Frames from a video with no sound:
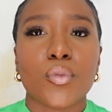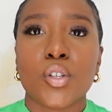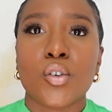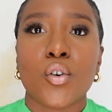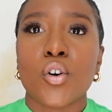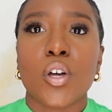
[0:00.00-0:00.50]

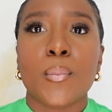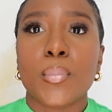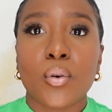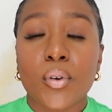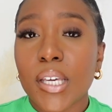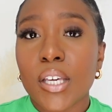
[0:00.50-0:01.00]
your
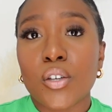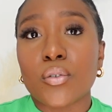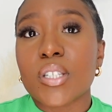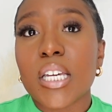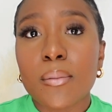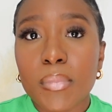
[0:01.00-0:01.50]
employee, your
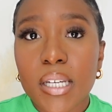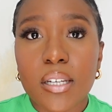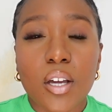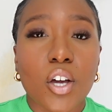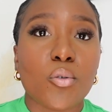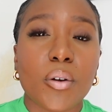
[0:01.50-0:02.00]
team leader,
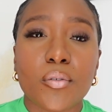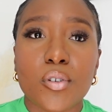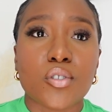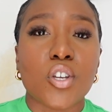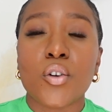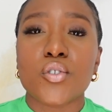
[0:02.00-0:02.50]
whoever is,
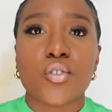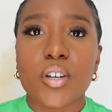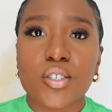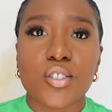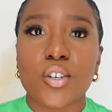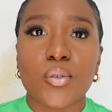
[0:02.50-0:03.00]
don't
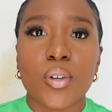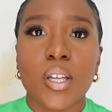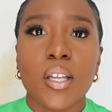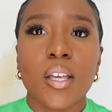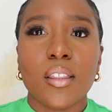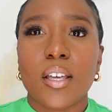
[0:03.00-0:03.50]
trust you.
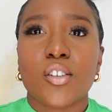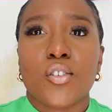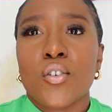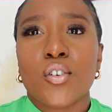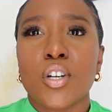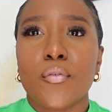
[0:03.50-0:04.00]
Like, you're
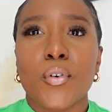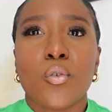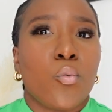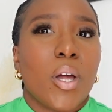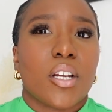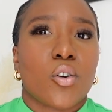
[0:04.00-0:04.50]
not going to feel
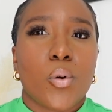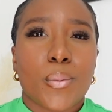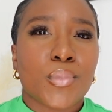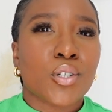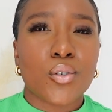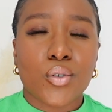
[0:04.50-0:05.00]
well equipped
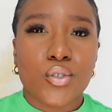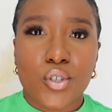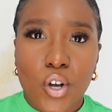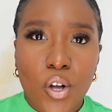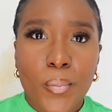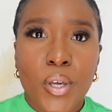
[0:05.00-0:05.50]
to do your
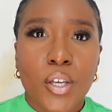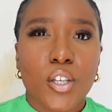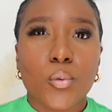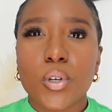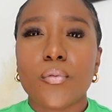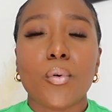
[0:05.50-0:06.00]
job. You
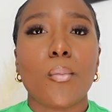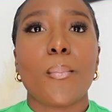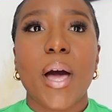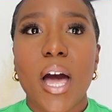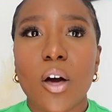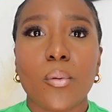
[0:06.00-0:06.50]
want to feel
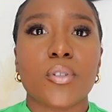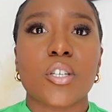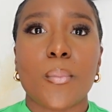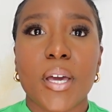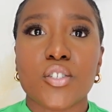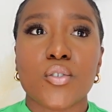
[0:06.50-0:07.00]
empowered to
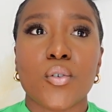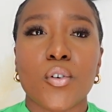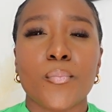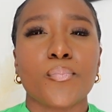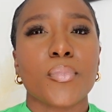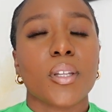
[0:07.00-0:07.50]
make
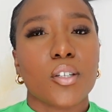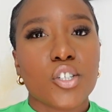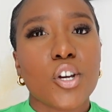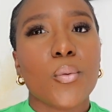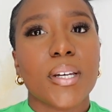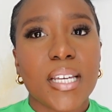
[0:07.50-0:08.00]
sure, do you
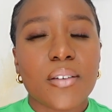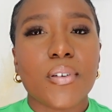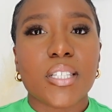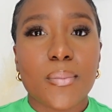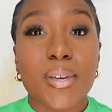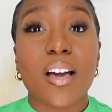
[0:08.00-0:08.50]
know what, leave it
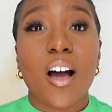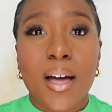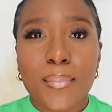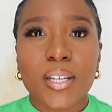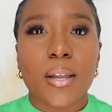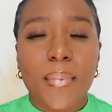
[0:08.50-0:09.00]
to me,
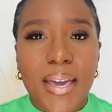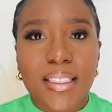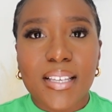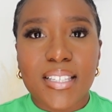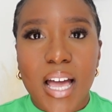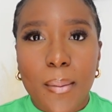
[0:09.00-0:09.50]
I'm going to make
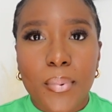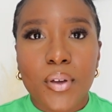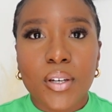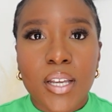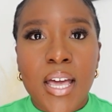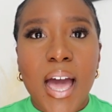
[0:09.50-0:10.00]
this
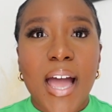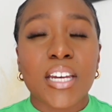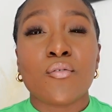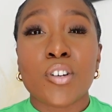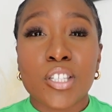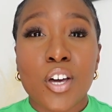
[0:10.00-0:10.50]
happen. And
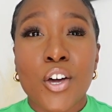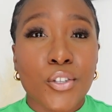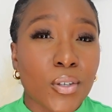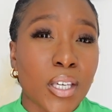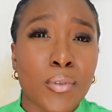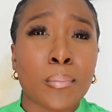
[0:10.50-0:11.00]
in return, you
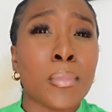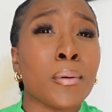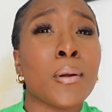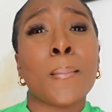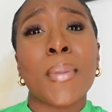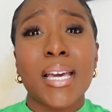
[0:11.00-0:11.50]
give them an
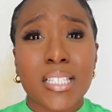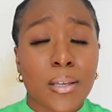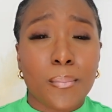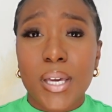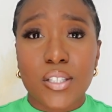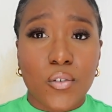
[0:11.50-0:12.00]
amazing
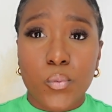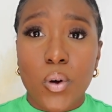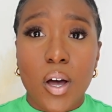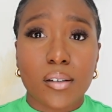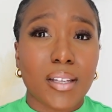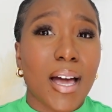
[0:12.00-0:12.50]
piece of
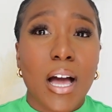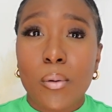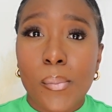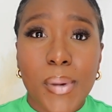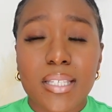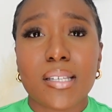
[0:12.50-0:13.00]
work. Like, how
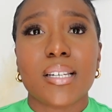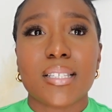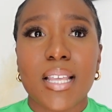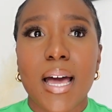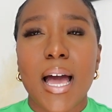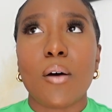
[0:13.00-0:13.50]
amazing is
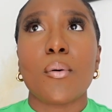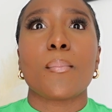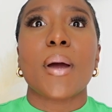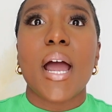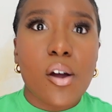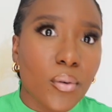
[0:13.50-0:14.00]
that? How
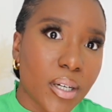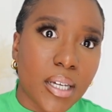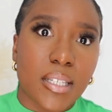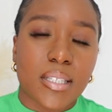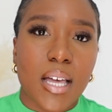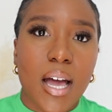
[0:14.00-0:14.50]
empowering
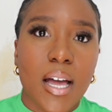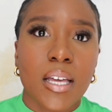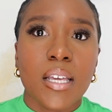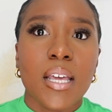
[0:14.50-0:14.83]
is that?